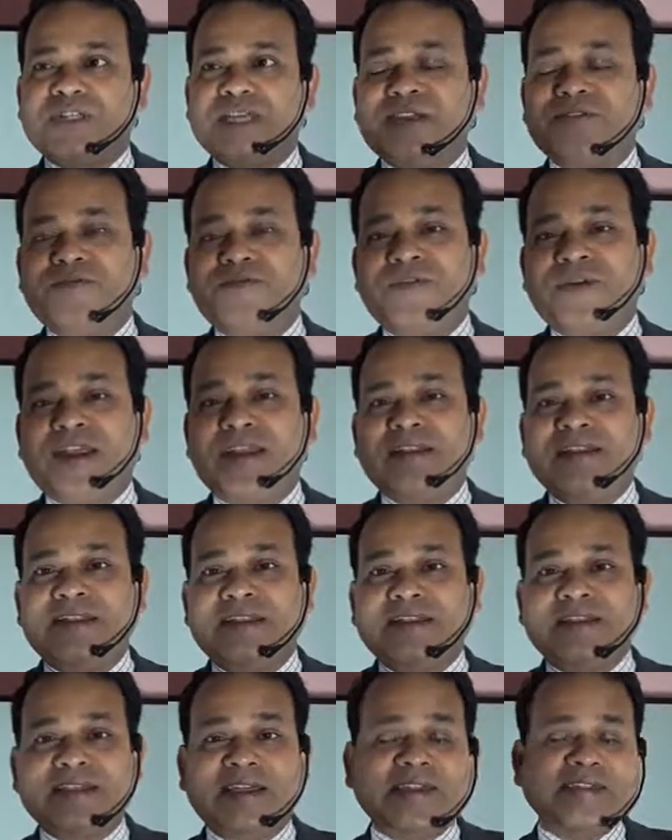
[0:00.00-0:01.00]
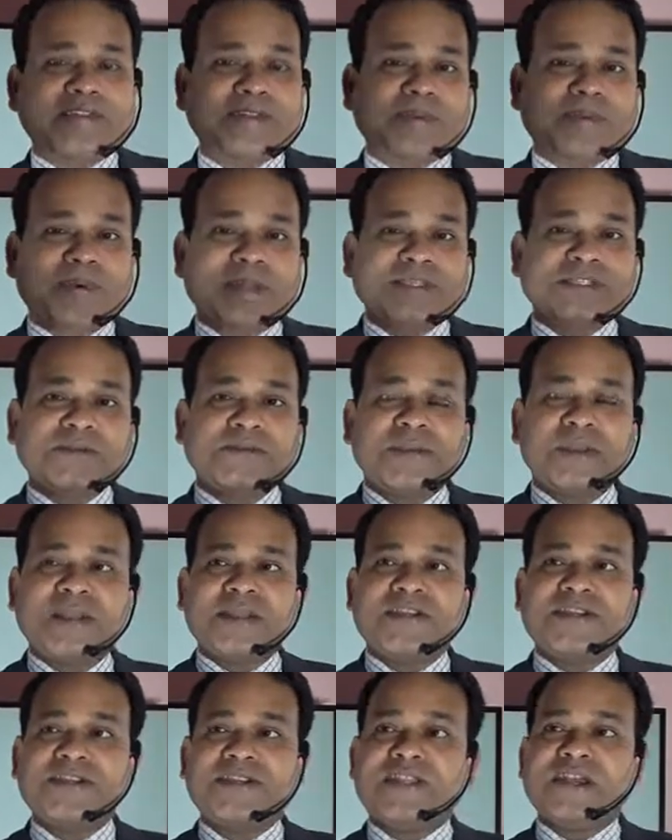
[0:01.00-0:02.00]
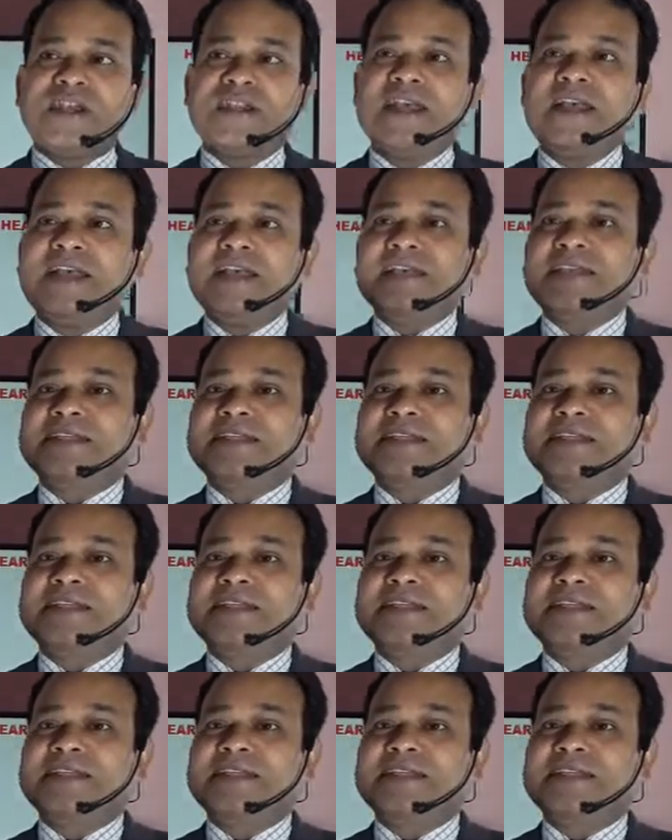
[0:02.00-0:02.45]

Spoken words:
Then there is a possibility that